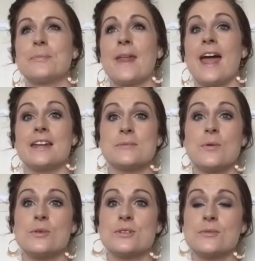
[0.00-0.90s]
I
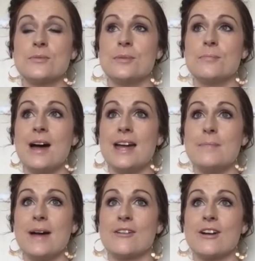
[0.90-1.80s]
suppose with my
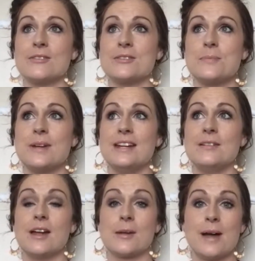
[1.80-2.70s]
background
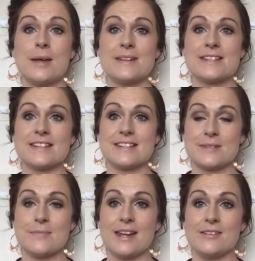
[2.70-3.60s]
being, like, my business
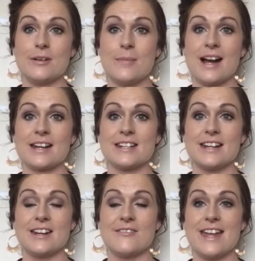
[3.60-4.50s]
is mindful
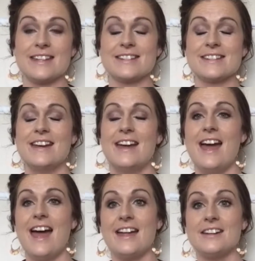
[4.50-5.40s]
marketing and events,
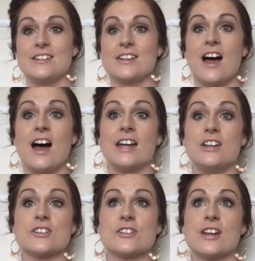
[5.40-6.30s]
and
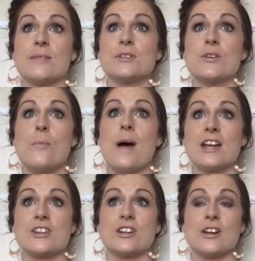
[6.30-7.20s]
I'm so
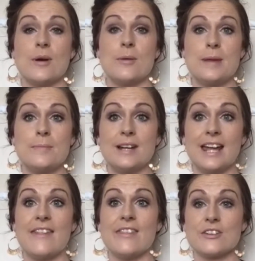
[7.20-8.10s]
passionate about people
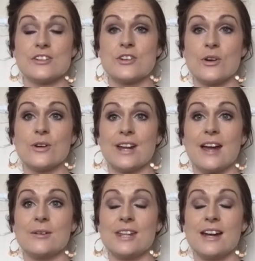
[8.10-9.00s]
getting their story
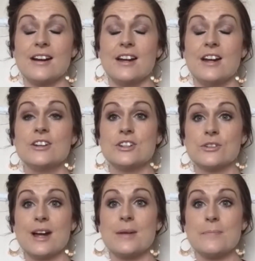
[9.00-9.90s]
out there to
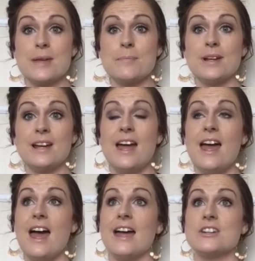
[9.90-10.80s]
the right people
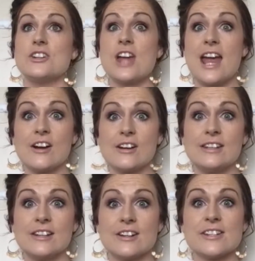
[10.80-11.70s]
and
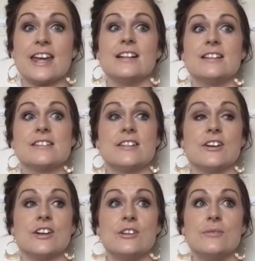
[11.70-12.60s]
sharing their skills and
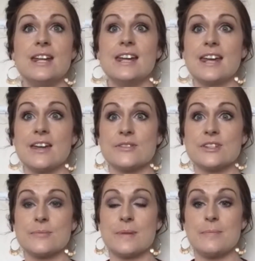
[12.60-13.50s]
their unique
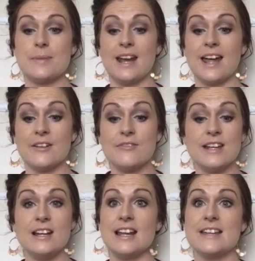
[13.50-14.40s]
gifts to people. And I
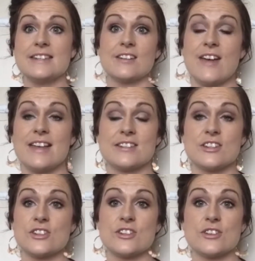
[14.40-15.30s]
feel Holistic Fest
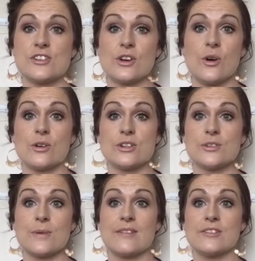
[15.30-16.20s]
is just such a
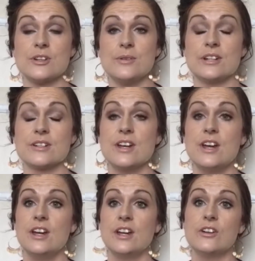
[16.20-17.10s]
gorgeous way of doing it.
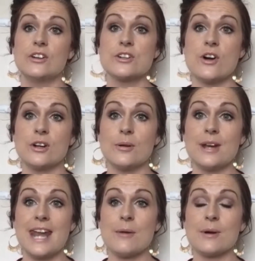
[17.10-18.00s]
You're talking
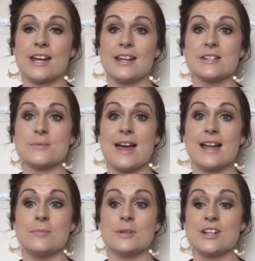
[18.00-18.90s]
about networking as
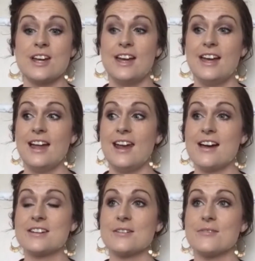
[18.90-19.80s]
well, but a
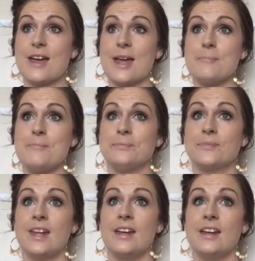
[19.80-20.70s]
lot of
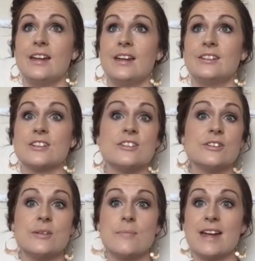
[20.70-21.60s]
there's
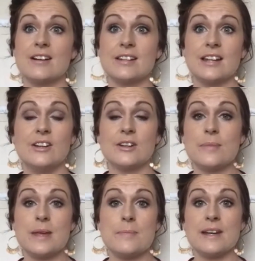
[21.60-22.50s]
nothing better than
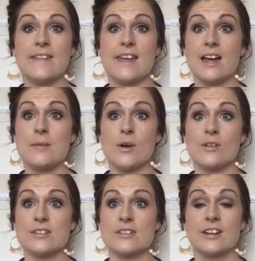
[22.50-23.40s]
looking people in the
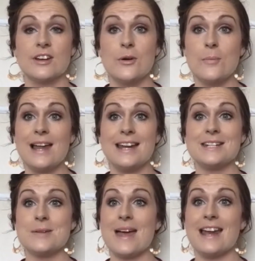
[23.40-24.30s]
eyeballs,
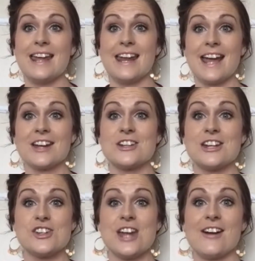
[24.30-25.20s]
belly to belly, and
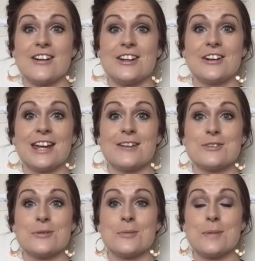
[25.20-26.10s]
actually sharing your
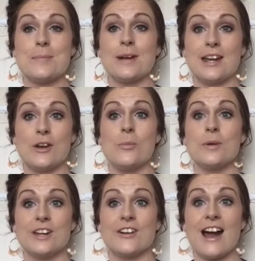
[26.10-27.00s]
gift with people and
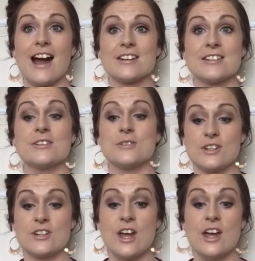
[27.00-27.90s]
opening your heart. And that's what
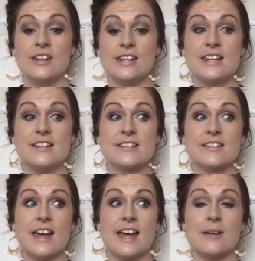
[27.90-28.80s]
these
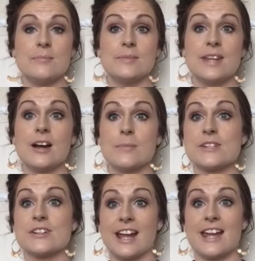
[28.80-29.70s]

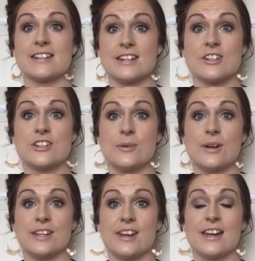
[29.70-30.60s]
therapists are getting to do
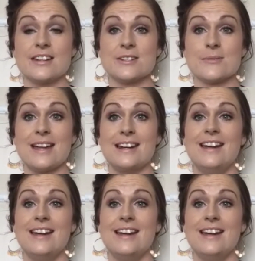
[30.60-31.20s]
on the night as well.